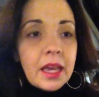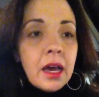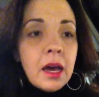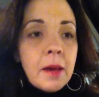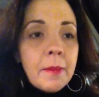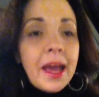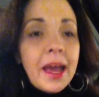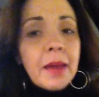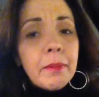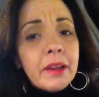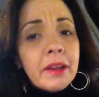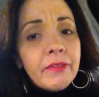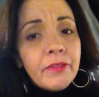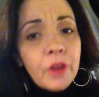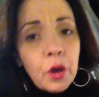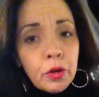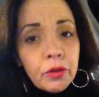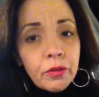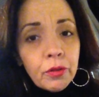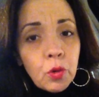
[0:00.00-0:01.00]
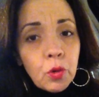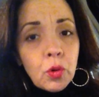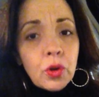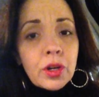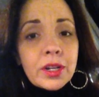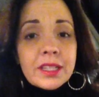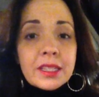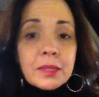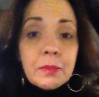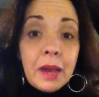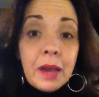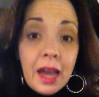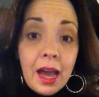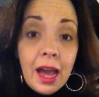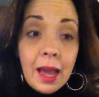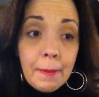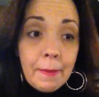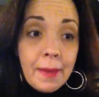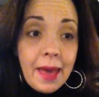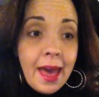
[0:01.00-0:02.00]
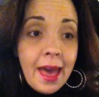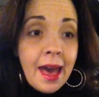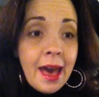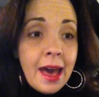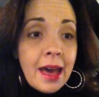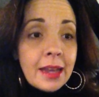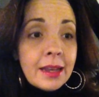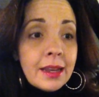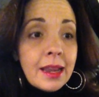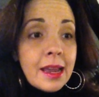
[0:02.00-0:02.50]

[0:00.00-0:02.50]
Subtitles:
I had my phone, of course, and my iPad